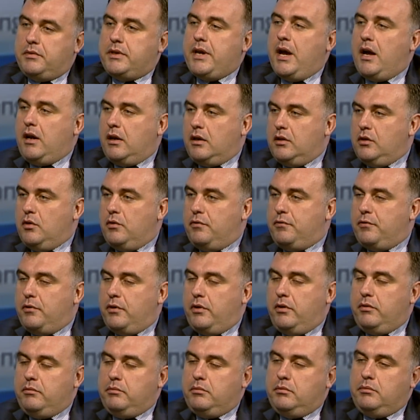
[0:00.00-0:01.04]
young law
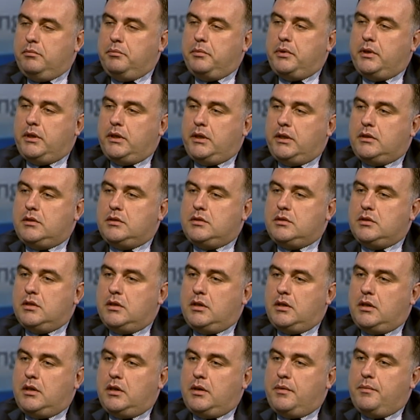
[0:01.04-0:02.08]
firm, but
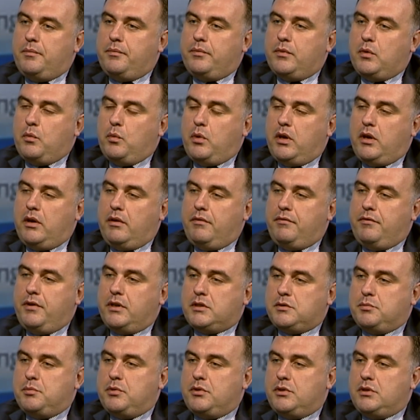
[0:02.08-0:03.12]
um, we have
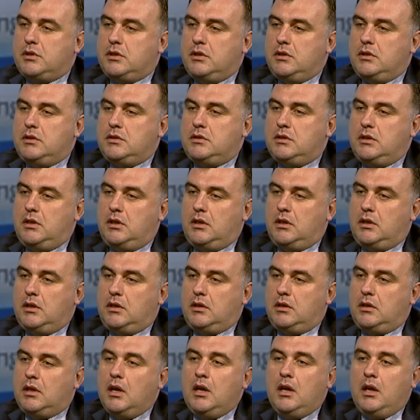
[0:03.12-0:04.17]
expertise
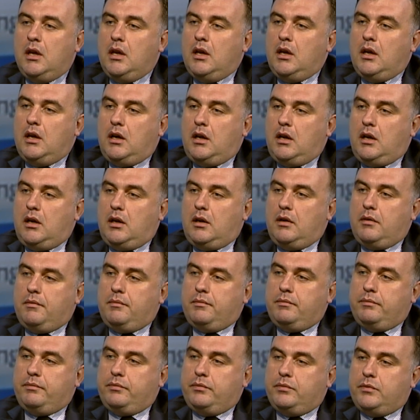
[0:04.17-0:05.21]
in
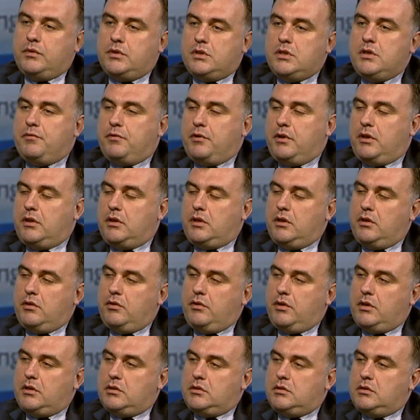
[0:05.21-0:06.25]
um, different
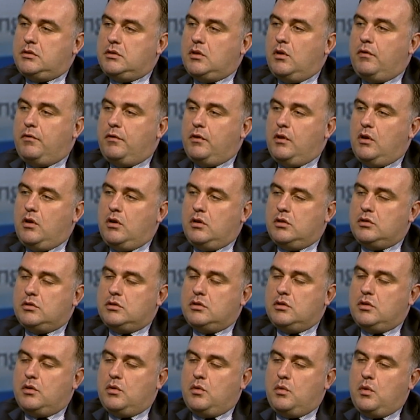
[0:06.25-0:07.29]
areas of law,
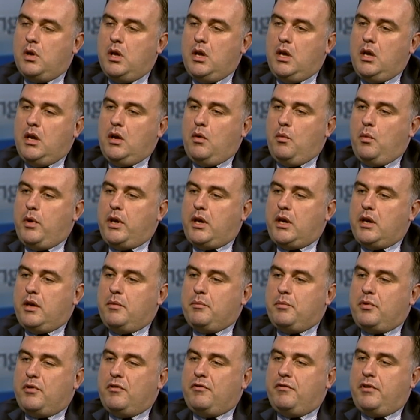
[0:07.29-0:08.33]
so we
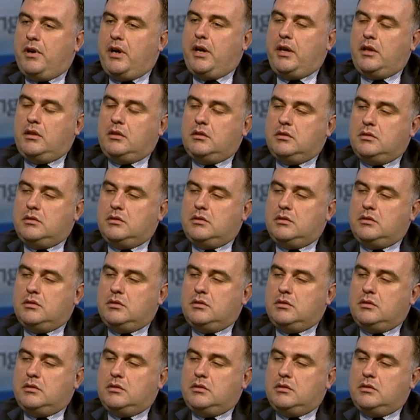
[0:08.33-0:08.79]
can provide